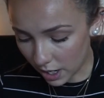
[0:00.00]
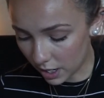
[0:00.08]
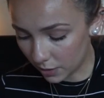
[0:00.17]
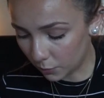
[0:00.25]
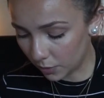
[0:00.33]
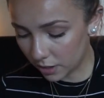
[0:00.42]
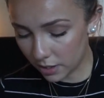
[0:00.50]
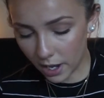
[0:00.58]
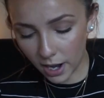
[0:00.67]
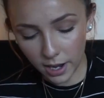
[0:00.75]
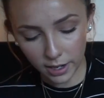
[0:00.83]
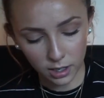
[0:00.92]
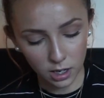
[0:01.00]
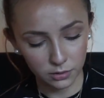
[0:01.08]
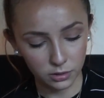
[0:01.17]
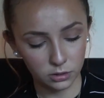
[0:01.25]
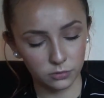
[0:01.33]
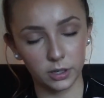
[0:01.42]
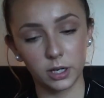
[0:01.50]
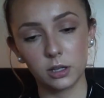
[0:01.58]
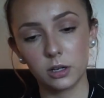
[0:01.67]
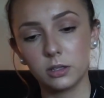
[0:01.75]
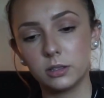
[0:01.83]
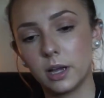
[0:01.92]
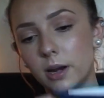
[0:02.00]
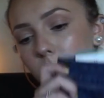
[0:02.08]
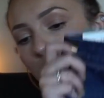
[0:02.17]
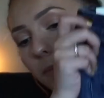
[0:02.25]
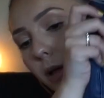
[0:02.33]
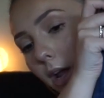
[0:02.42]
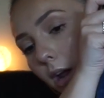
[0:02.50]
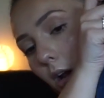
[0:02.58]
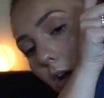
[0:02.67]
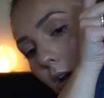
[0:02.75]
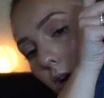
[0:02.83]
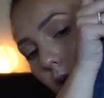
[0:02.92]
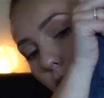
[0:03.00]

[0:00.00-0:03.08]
And with that, I got these regular denim pair.